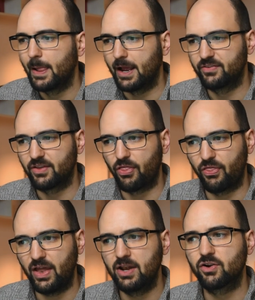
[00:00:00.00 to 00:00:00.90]
is a
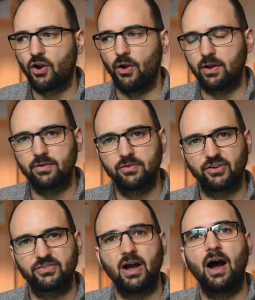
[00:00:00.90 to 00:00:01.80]
thin curtain
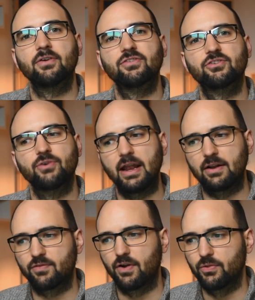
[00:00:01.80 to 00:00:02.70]
just hung straight
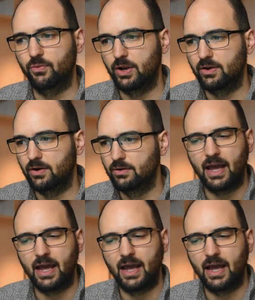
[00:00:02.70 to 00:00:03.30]
in front of the window.